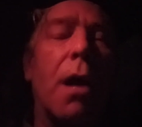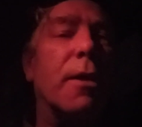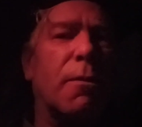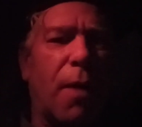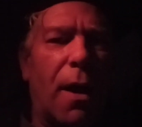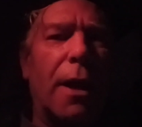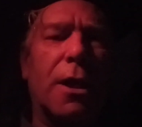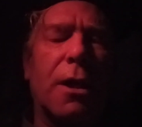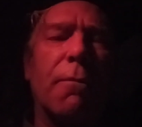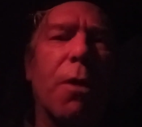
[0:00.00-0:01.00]
It's a
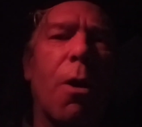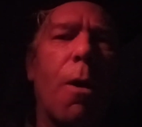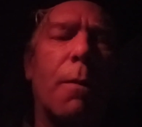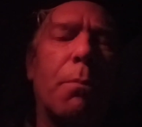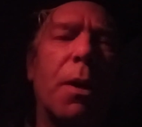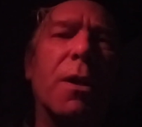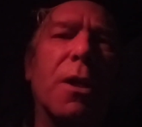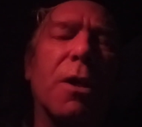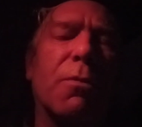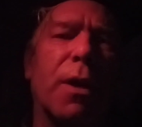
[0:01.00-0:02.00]
violation of law in
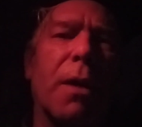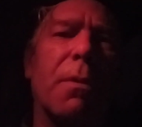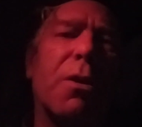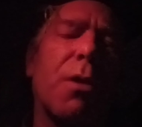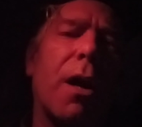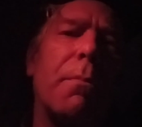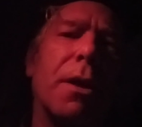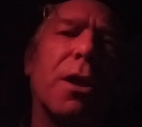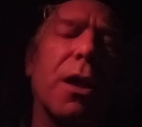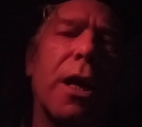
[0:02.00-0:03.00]
business for them to try to
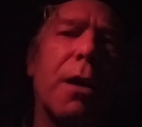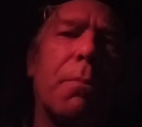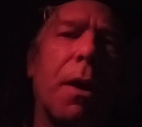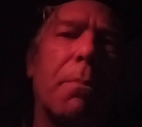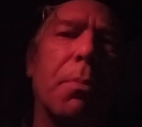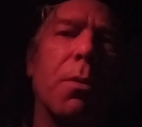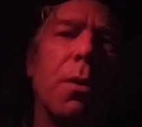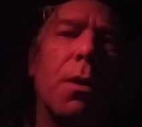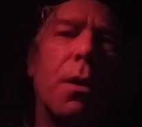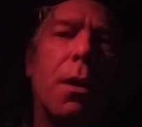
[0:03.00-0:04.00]
mislead people
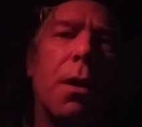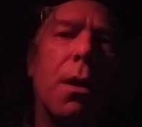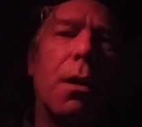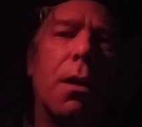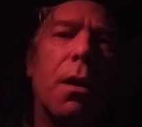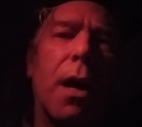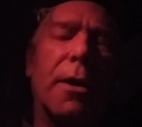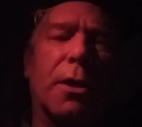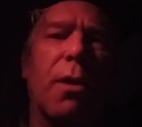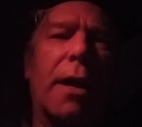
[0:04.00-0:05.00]

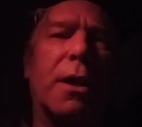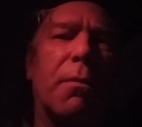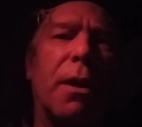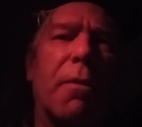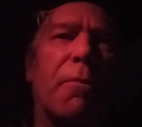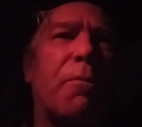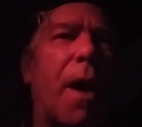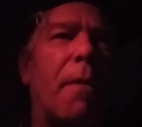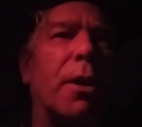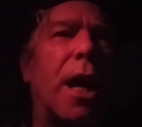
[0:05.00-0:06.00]
as their activity of
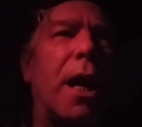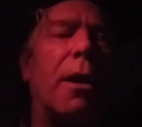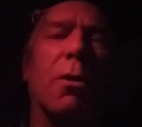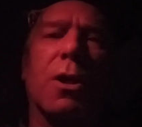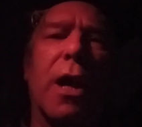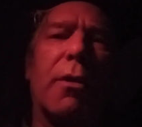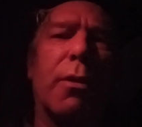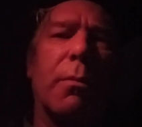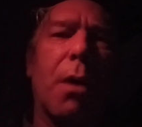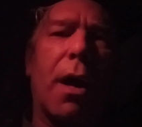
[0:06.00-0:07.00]
fabricating or
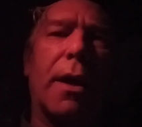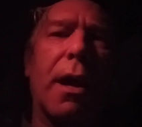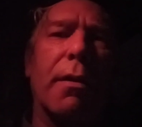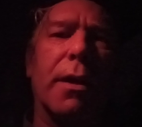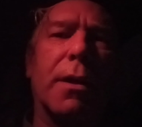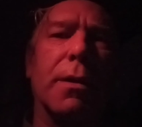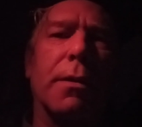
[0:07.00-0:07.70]
slandering my character.